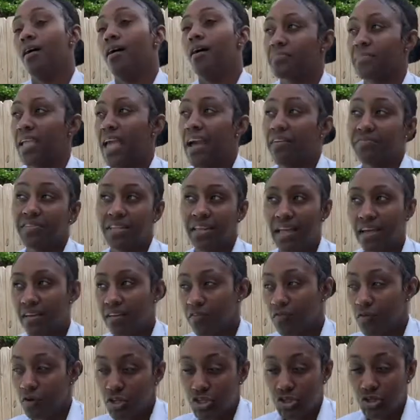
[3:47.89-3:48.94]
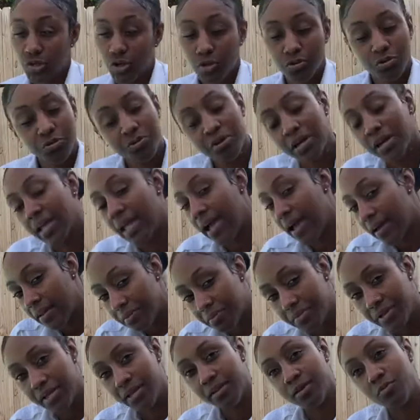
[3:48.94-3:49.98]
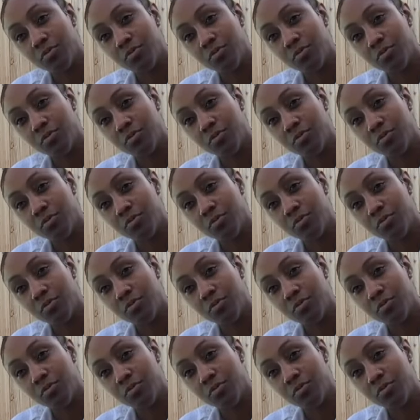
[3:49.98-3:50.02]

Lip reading: After that, of course, you go through the academy,